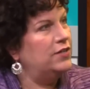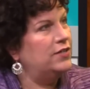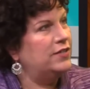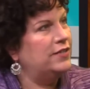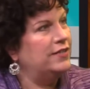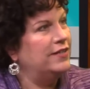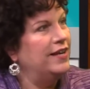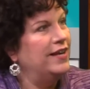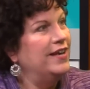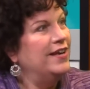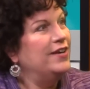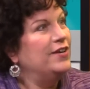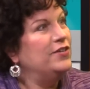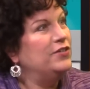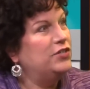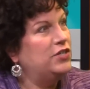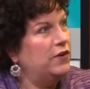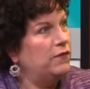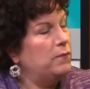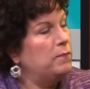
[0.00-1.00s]
E F
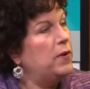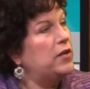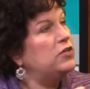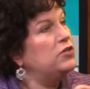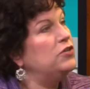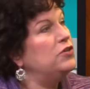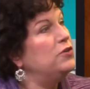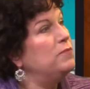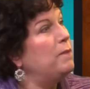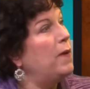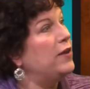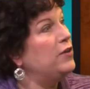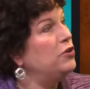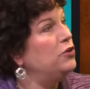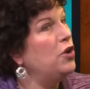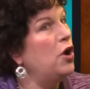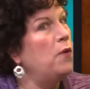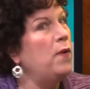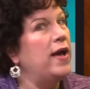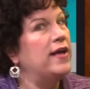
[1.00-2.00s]
skills. Di but, but,
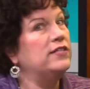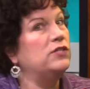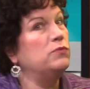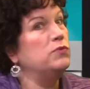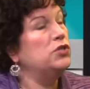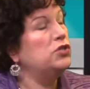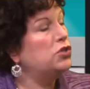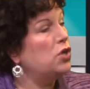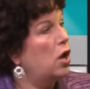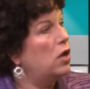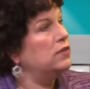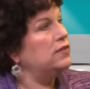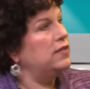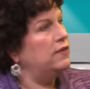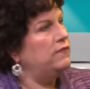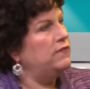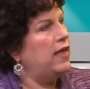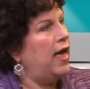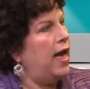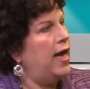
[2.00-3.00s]
you know, as a
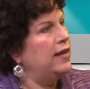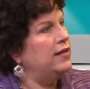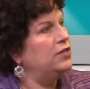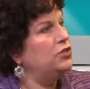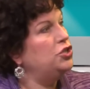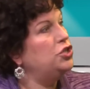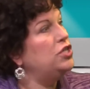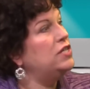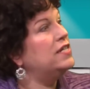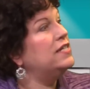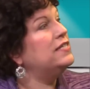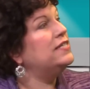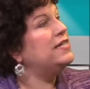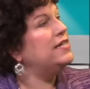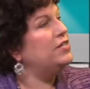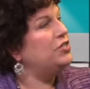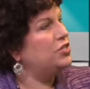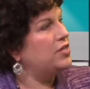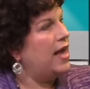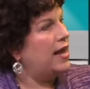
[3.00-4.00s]
result of that, she didn't
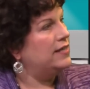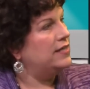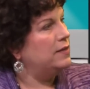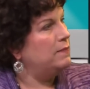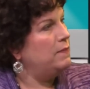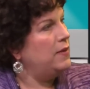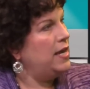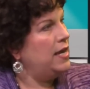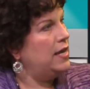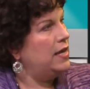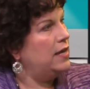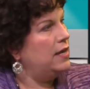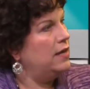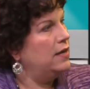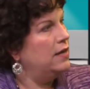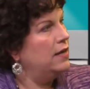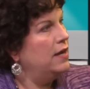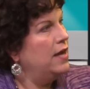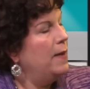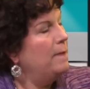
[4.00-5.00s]
teach that to
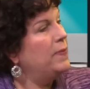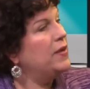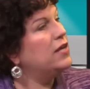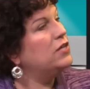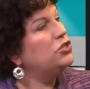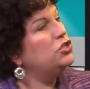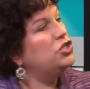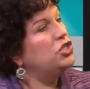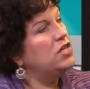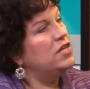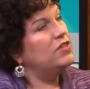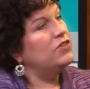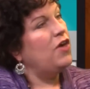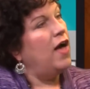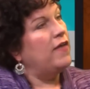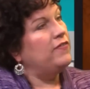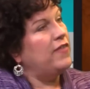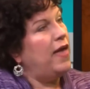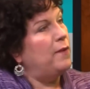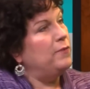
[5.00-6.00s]
me because she
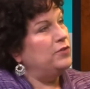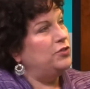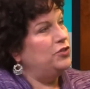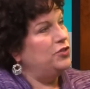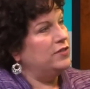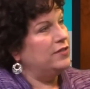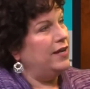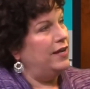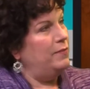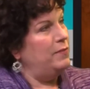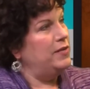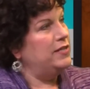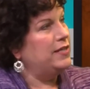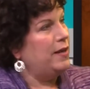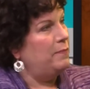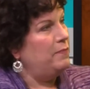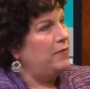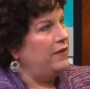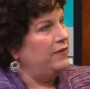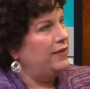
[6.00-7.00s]
thought that was just going to be
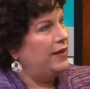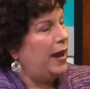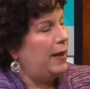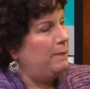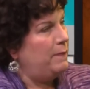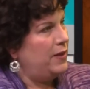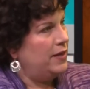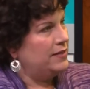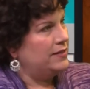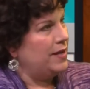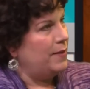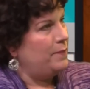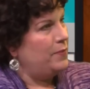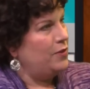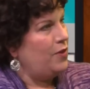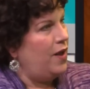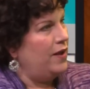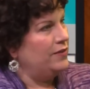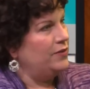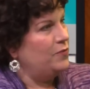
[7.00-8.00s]
something that I picked up
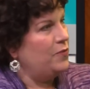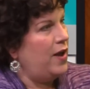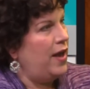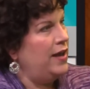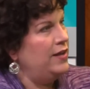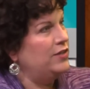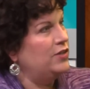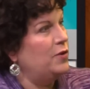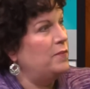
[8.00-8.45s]
along the way.